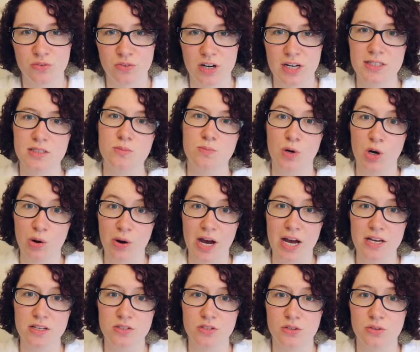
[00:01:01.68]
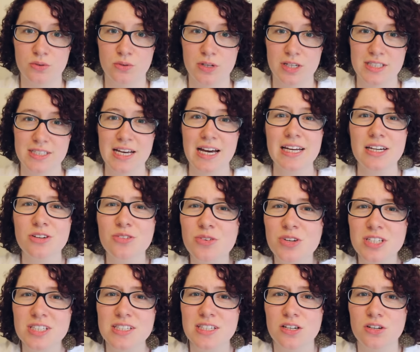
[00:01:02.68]
Franz Boas, who is kind of
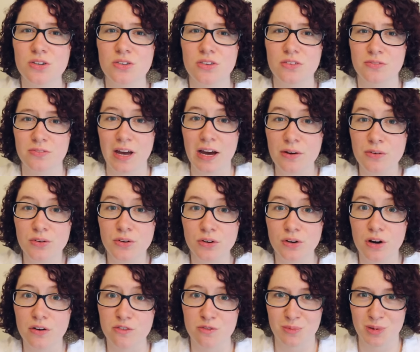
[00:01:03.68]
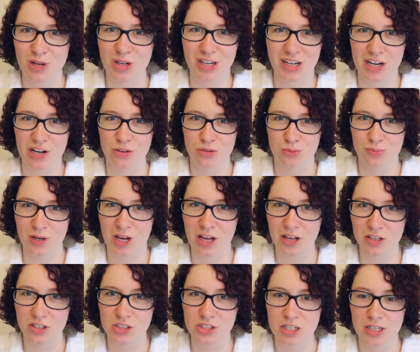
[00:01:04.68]
considered the founder of American
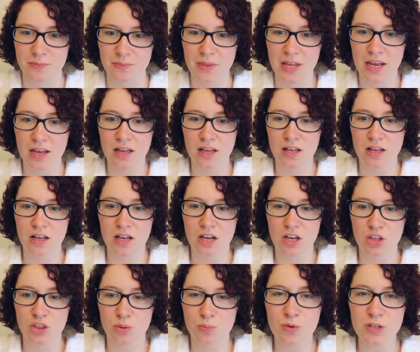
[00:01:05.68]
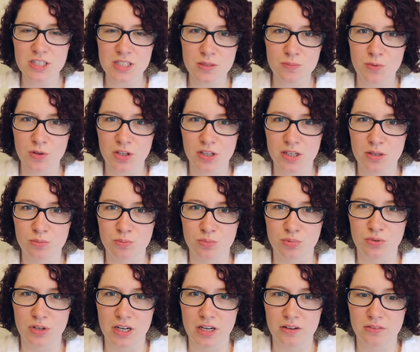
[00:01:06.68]
anthropology. The principle, in
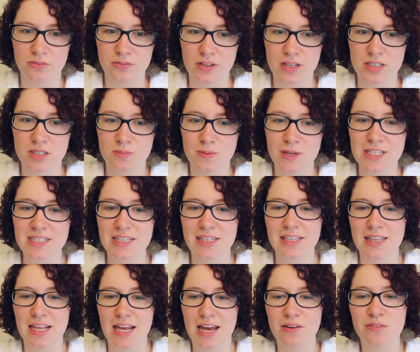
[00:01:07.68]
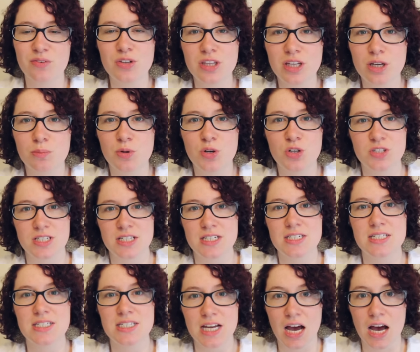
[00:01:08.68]
brief, is basically that everything a
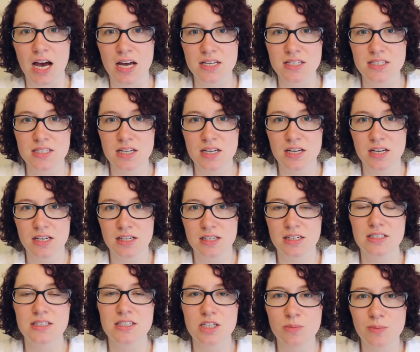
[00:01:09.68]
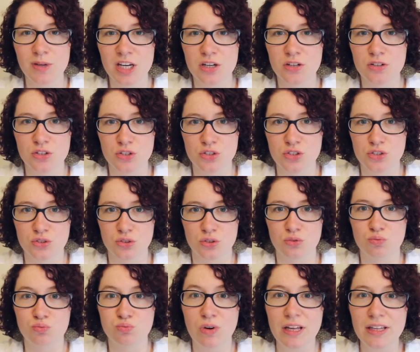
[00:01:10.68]
person does needs to be
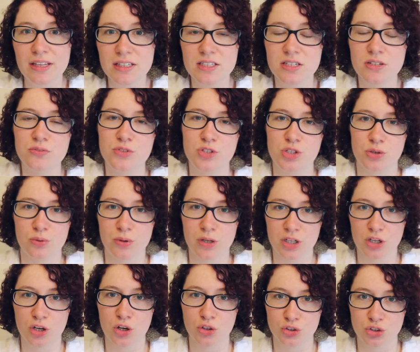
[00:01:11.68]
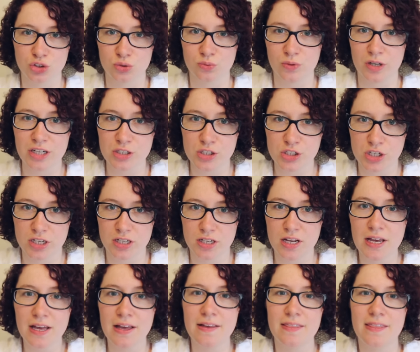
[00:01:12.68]
understood relative to enculturation,
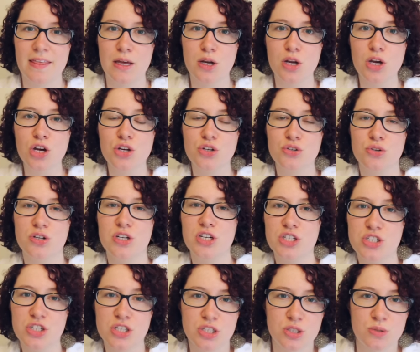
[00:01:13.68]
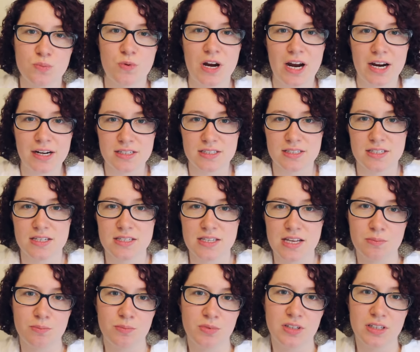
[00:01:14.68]
that traditions, practices,
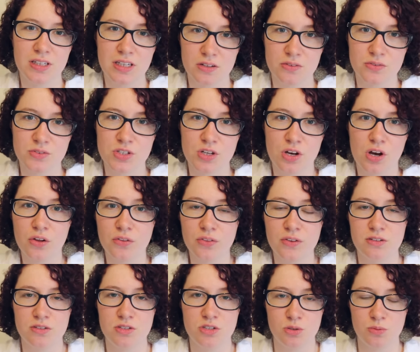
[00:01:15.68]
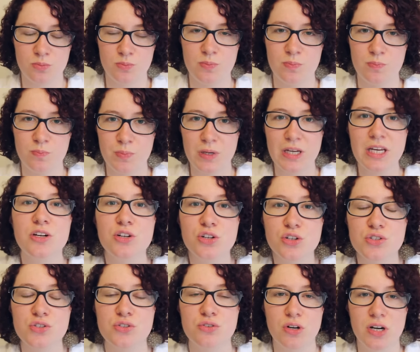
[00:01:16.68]
and beliefs all need to be
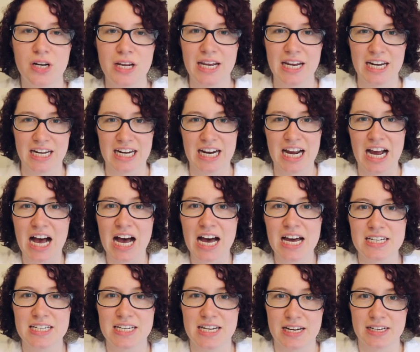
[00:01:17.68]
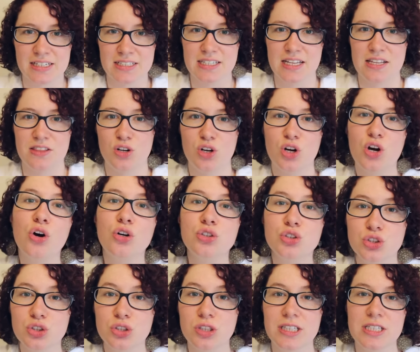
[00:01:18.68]
understood in context, that they're
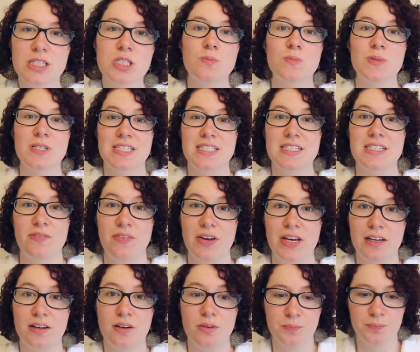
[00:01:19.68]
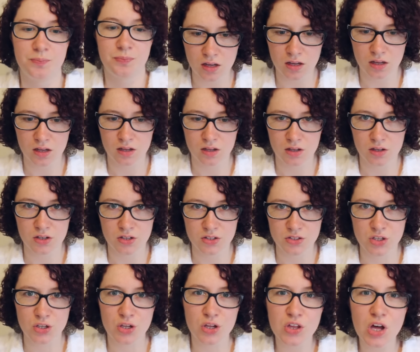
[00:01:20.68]
culturally specific.
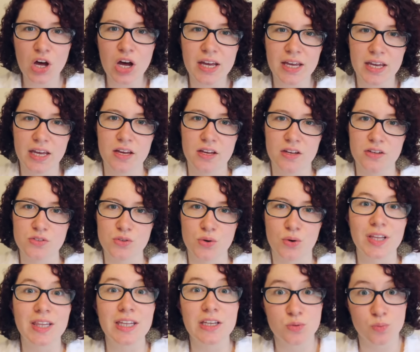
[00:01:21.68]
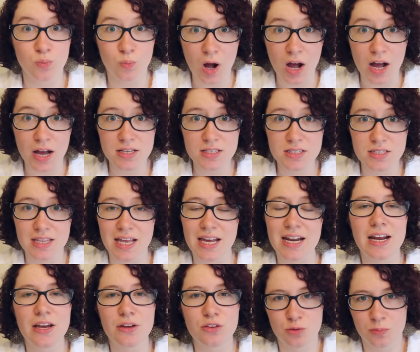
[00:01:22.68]
So the thought is, or at least was,
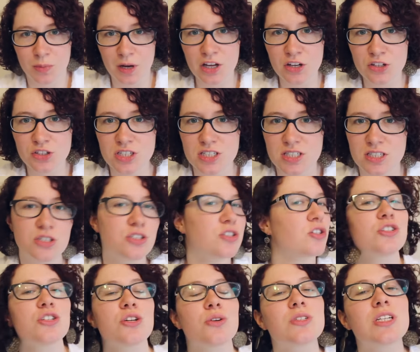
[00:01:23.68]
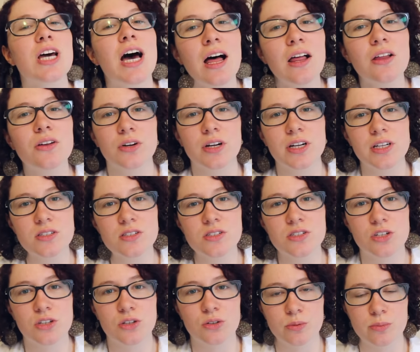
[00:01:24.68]
that anthropologists need to show tolerance
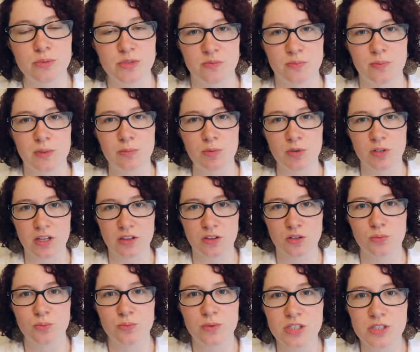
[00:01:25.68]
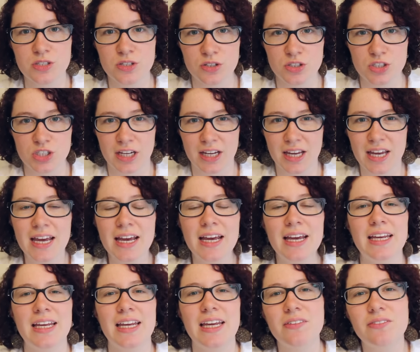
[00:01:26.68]
to the groups of people that they're researching,
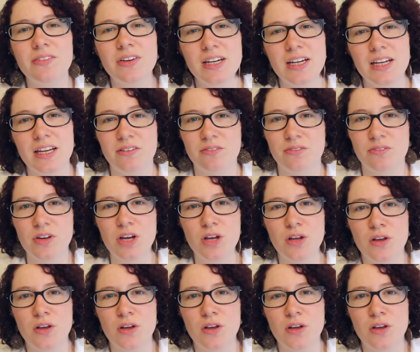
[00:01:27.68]
even if